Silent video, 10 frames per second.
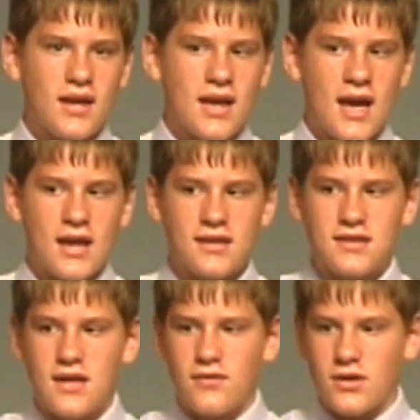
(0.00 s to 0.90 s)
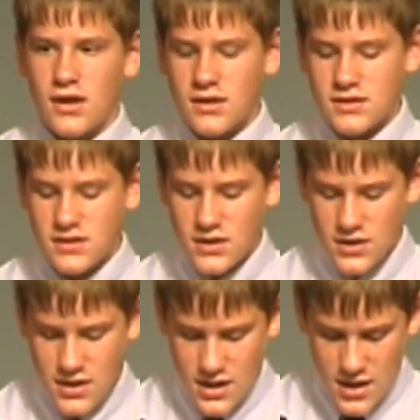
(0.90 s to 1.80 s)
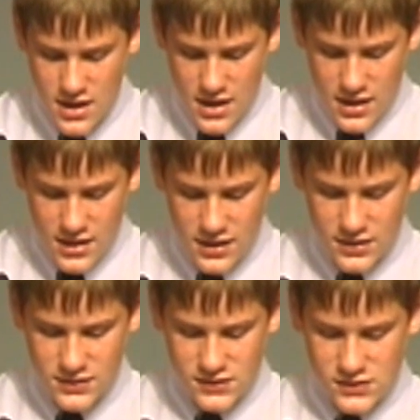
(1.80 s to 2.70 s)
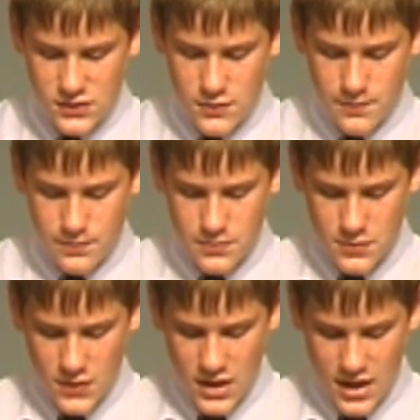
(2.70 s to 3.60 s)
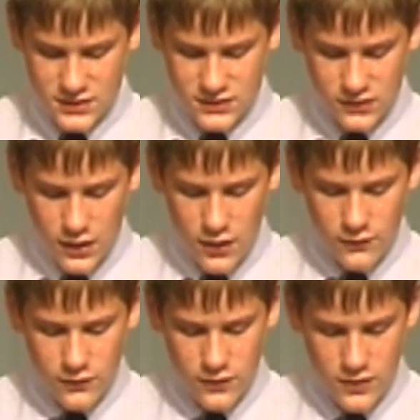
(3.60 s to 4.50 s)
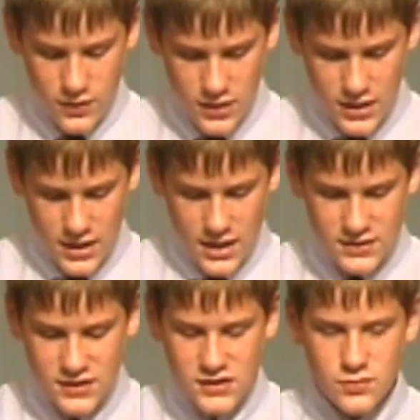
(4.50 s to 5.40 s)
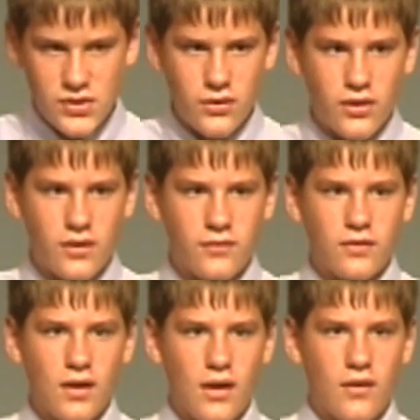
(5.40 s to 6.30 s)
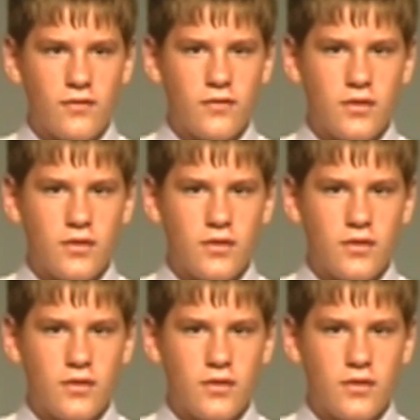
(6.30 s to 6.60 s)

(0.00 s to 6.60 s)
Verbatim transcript: that God has given us has a spirit of love.